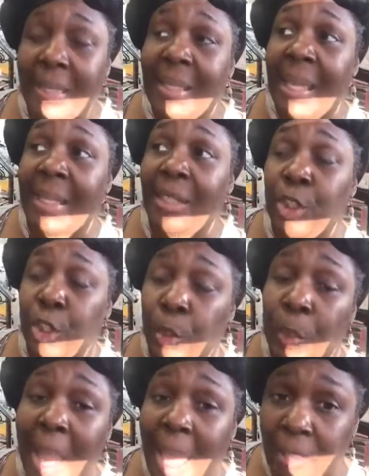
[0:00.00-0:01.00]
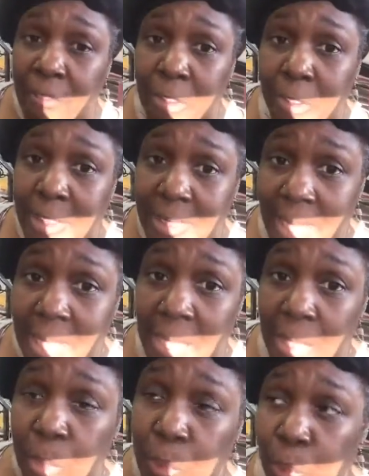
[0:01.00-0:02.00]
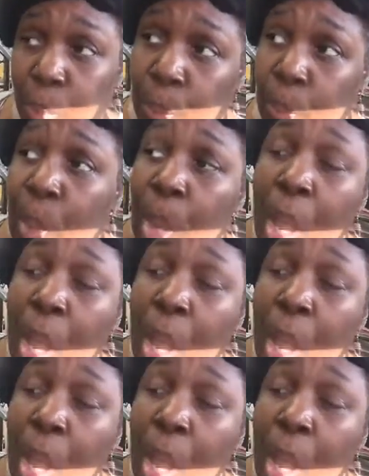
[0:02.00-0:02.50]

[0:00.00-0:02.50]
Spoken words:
and they do have to stay in the room